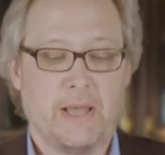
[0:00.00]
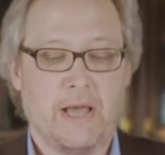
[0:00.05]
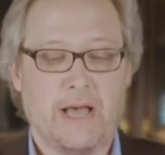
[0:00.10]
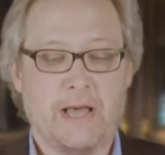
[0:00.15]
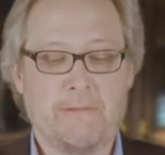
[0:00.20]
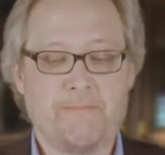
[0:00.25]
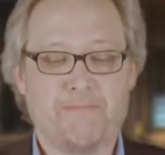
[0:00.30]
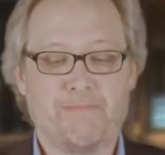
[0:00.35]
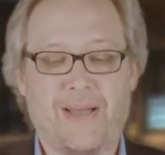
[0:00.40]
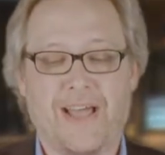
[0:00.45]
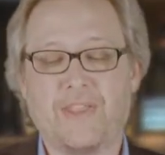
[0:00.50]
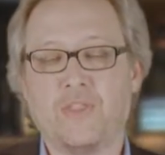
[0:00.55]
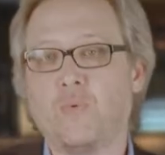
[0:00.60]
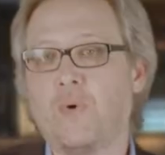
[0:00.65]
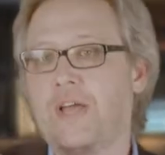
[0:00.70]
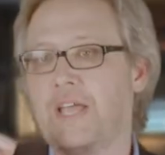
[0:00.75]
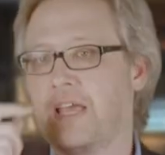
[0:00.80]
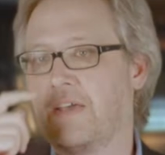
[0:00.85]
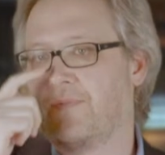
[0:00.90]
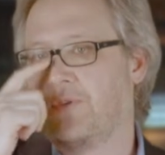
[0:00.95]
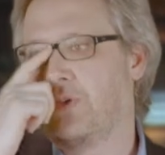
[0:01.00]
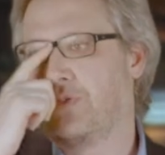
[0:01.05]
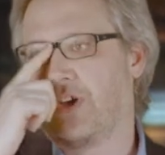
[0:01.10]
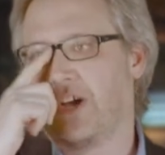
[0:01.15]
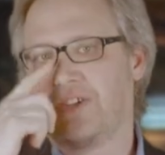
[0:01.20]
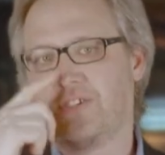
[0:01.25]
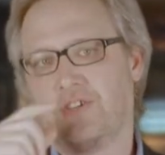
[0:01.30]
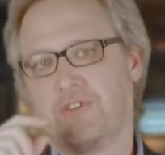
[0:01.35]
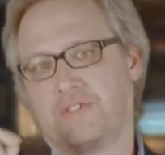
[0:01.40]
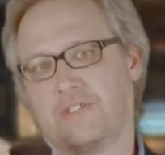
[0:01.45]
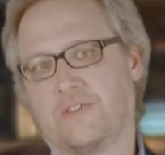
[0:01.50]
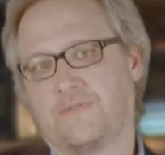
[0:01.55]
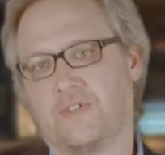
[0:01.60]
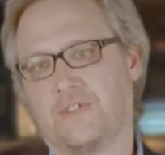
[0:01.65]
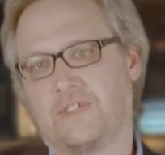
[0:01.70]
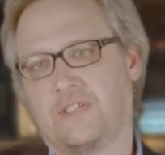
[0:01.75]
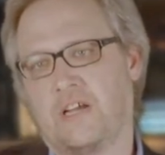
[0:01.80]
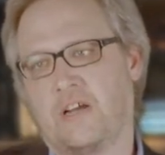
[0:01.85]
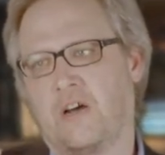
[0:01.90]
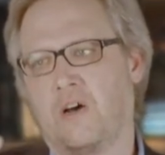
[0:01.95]
By the way, if you thought to yourself
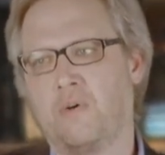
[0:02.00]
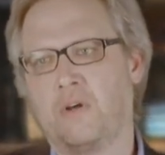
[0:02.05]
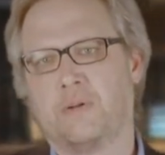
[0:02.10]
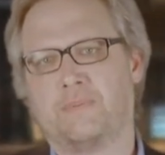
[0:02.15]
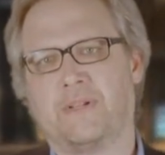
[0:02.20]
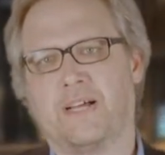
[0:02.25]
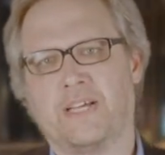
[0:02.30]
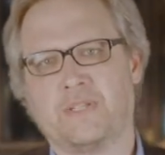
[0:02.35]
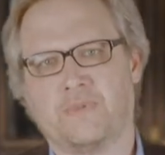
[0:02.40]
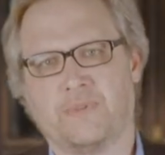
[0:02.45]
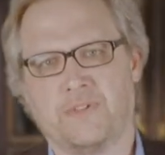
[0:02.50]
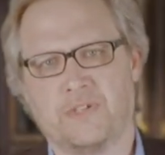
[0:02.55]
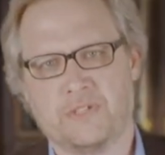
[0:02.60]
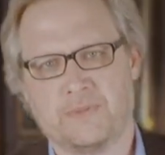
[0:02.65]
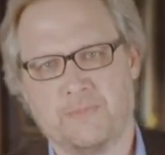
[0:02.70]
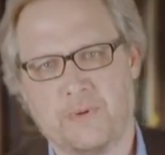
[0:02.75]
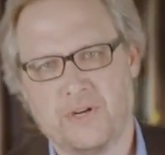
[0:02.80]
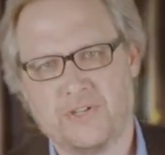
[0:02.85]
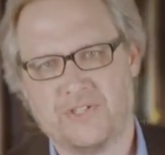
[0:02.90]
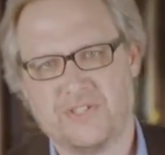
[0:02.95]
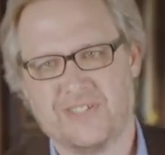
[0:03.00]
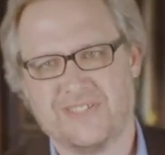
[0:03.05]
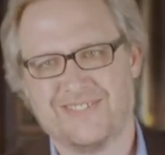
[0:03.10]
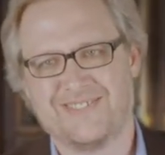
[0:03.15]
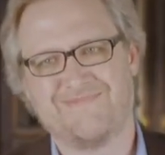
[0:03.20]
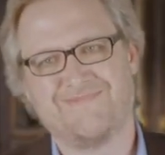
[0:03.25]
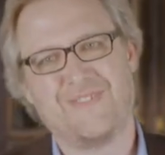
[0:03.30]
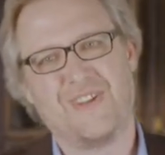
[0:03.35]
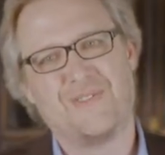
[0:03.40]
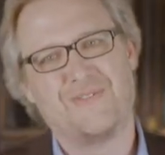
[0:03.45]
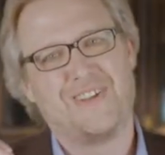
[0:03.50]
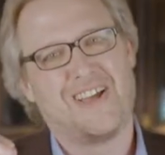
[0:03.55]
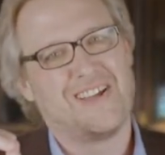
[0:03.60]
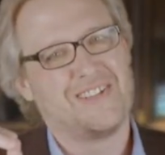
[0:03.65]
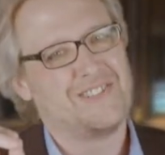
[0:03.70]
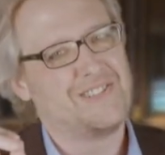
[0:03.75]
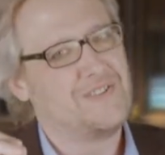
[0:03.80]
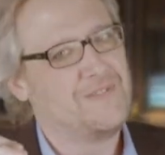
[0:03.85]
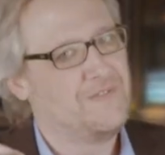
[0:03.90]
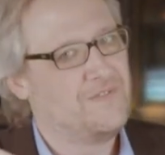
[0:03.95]
just now, oh, it applies when there's merchants.
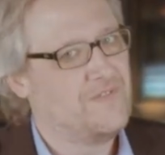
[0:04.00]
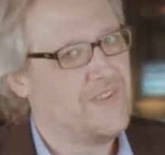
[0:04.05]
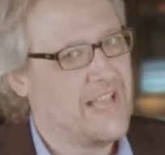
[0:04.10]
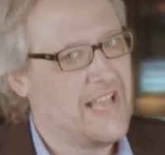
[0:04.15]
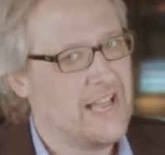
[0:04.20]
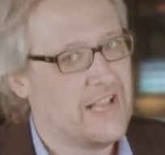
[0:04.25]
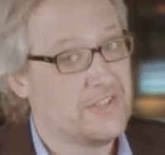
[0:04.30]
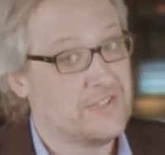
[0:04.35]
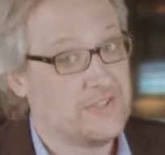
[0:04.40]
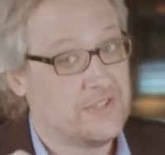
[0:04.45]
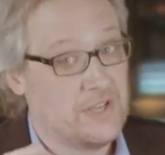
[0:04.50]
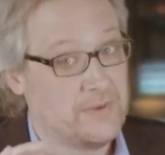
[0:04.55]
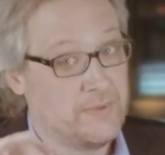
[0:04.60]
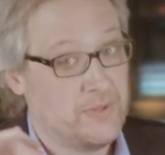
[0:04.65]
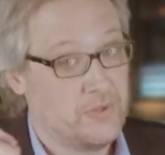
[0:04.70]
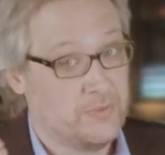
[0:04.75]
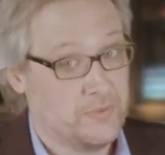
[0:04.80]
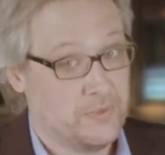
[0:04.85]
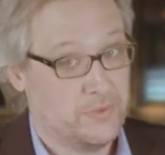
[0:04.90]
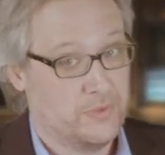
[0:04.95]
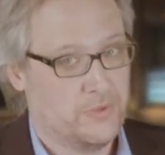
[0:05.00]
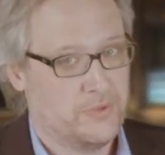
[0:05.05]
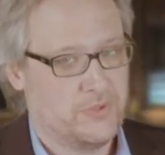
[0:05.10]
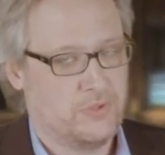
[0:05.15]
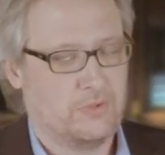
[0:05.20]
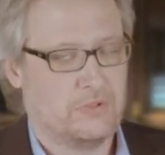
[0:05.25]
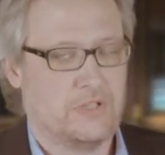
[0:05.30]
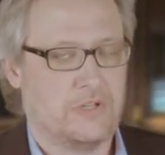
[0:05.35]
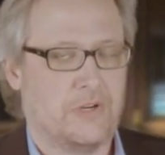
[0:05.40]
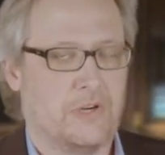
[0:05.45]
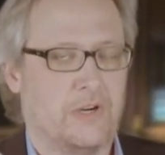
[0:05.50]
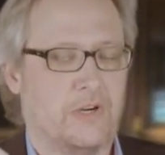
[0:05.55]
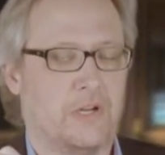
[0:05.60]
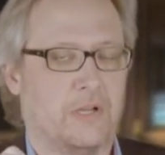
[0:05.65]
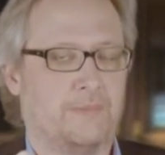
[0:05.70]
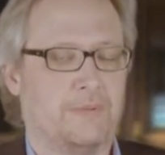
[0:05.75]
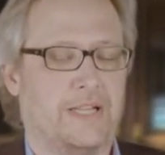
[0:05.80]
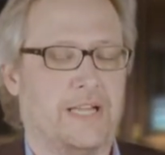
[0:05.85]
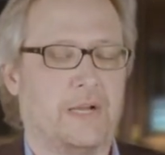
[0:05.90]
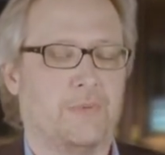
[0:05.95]
Not so fast. Some of the rules you'll learn
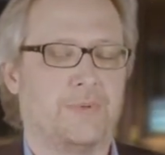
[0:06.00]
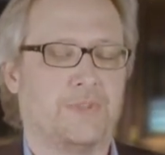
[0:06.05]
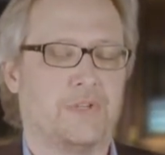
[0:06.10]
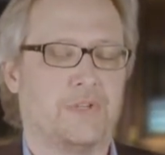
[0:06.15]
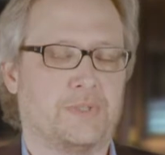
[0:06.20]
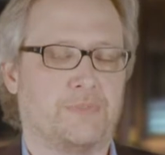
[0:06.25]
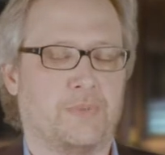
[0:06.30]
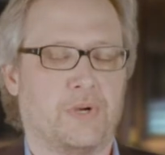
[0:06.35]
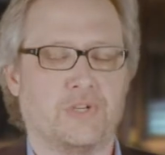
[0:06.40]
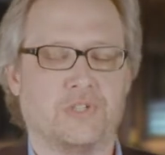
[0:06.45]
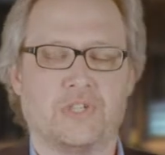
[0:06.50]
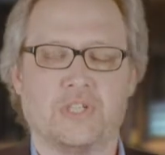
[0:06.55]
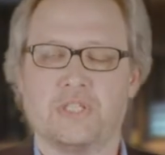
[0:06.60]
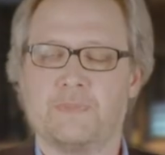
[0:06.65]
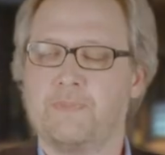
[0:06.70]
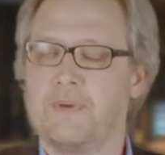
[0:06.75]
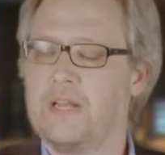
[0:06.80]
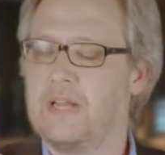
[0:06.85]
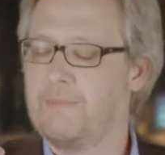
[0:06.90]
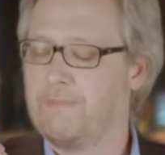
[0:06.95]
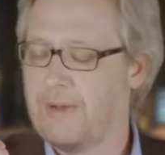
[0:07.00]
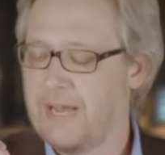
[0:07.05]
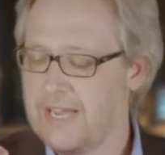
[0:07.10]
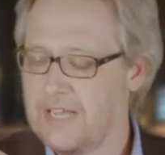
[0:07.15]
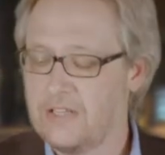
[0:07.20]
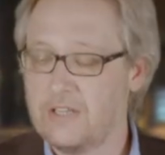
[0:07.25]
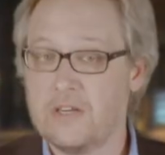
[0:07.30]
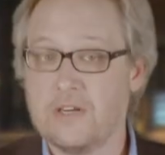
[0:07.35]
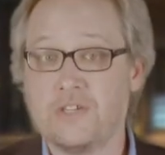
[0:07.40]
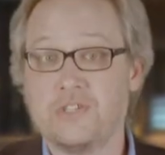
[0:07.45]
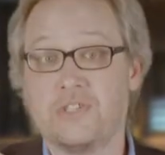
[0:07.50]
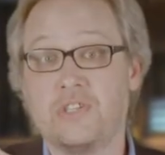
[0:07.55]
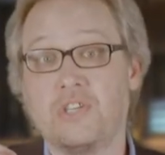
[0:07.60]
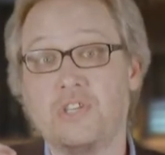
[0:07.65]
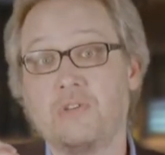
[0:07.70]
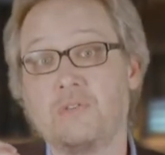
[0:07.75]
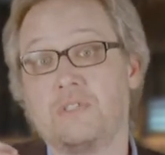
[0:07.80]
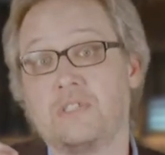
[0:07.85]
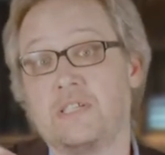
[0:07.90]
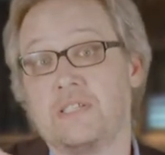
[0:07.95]
apply when merchants, but by and large,
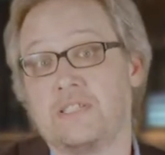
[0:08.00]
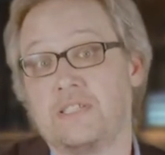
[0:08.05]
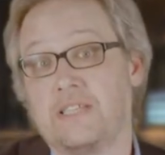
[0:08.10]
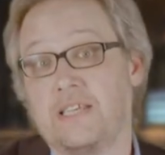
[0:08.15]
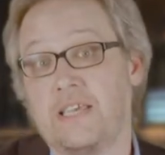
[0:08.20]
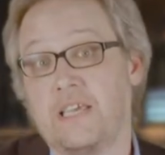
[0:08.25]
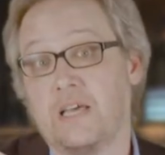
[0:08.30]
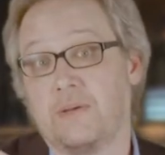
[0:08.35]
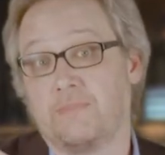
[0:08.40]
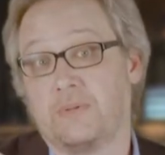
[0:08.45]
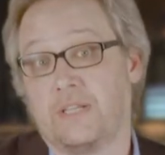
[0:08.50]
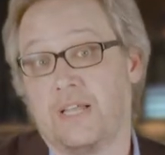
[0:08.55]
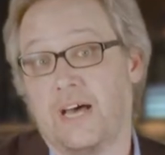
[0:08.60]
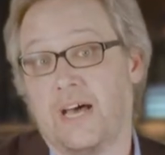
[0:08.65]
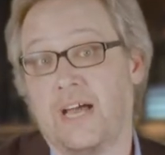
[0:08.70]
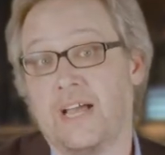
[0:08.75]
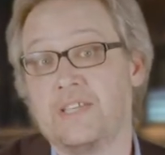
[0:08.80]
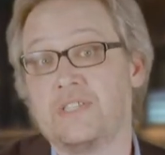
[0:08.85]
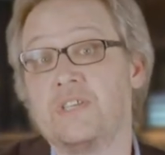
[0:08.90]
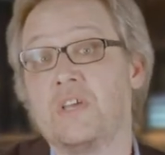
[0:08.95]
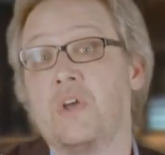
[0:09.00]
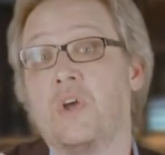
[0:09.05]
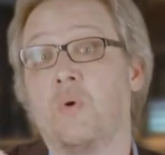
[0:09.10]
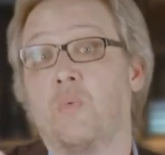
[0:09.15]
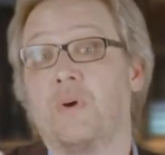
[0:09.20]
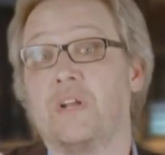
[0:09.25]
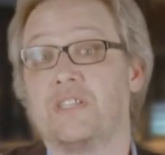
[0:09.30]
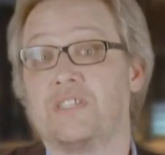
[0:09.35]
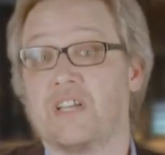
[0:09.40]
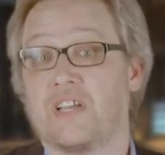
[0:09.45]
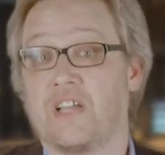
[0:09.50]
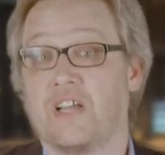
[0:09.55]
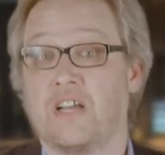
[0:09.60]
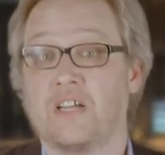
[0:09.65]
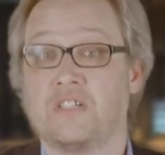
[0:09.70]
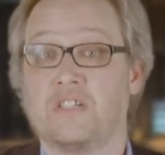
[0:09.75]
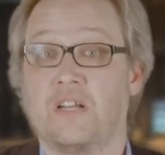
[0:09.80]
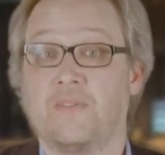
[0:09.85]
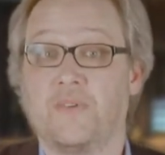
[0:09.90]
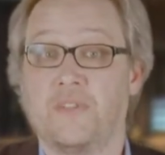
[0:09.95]
the UCC applies when it's a
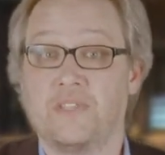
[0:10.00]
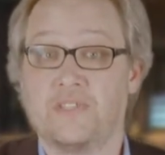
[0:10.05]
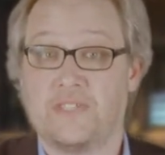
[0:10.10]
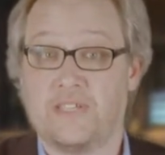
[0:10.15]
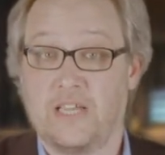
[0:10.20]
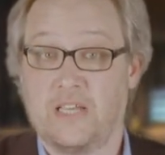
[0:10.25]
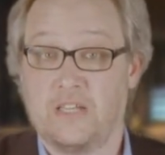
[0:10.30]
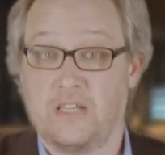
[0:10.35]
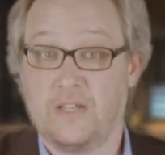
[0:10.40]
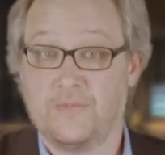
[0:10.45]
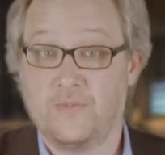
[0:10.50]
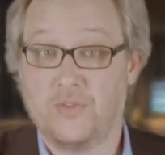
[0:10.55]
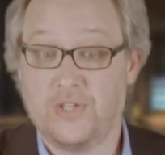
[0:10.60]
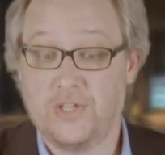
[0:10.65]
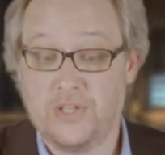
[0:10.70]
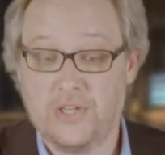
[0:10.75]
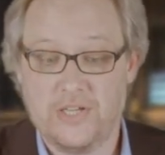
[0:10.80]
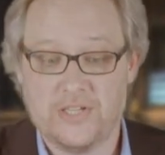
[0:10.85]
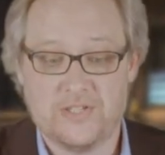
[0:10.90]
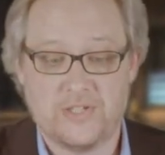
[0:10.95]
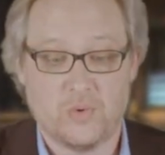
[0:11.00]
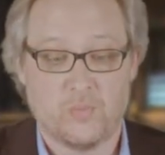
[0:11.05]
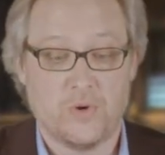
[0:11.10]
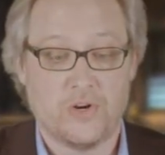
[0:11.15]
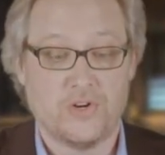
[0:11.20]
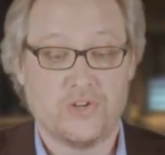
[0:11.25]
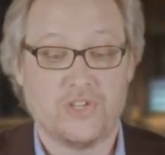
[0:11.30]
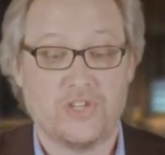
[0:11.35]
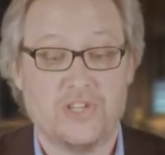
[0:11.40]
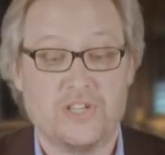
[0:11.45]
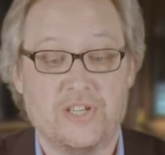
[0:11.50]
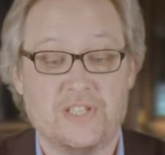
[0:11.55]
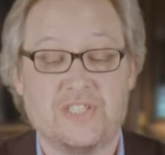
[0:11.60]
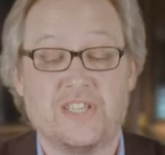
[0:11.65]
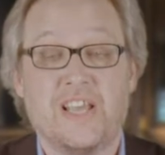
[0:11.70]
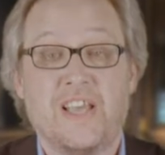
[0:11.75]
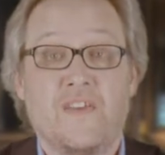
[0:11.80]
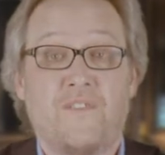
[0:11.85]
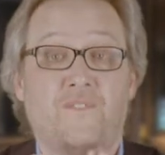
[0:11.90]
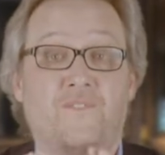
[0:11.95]
contract for the sale of goods. So what are goods?
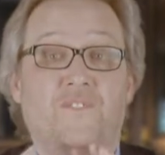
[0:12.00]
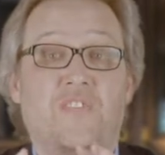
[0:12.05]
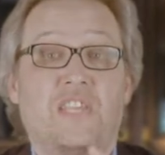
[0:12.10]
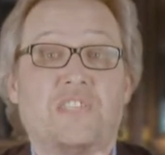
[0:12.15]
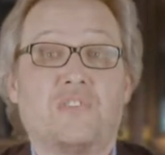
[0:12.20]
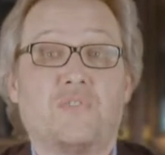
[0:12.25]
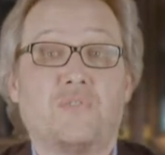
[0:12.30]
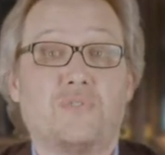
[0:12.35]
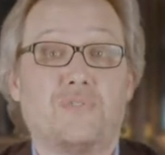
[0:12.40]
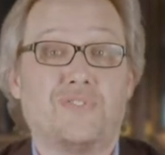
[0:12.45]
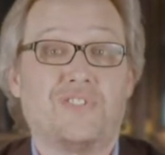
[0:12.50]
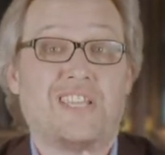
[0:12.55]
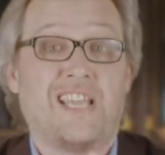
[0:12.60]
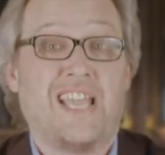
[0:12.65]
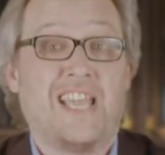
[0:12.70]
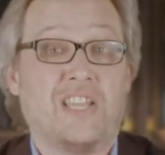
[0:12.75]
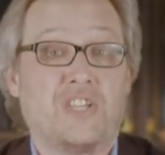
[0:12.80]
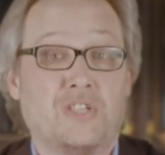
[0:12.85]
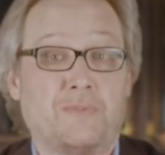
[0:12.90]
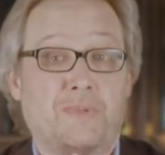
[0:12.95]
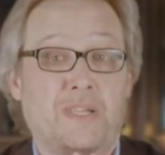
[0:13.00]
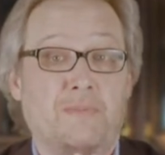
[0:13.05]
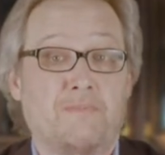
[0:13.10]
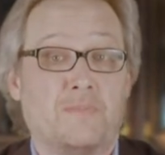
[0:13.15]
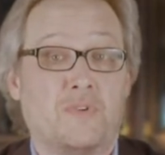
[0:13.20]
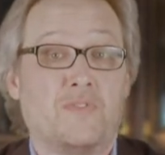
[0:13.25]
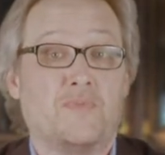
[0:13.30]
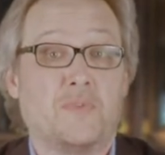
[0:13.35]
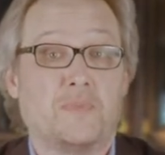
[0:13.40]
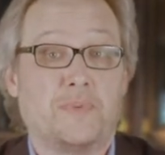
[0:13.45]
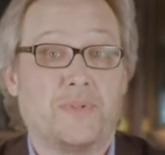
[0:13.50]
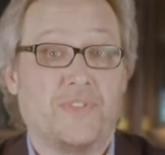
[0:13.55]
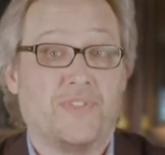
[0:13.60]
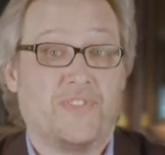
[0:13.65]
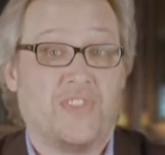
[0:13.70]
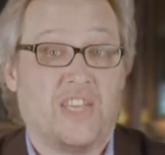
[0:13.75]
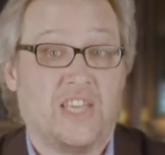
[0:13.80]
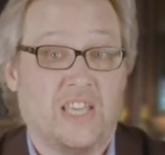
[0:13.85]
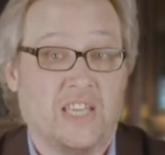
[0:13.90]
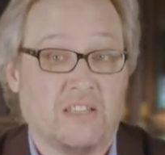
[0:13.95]
Physical, tangibly movable
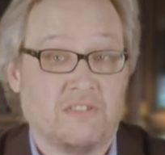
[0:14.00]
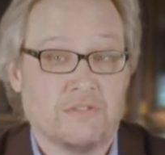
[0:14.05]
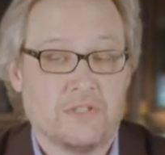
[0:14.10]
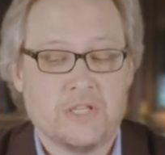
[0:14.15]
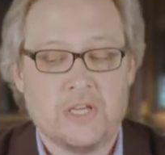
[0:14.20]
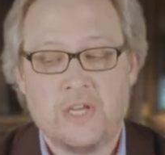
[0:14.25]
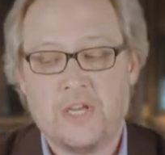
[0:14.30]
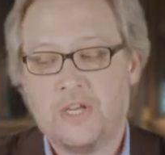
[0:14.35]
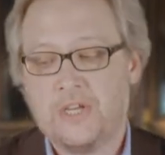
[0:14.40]
things.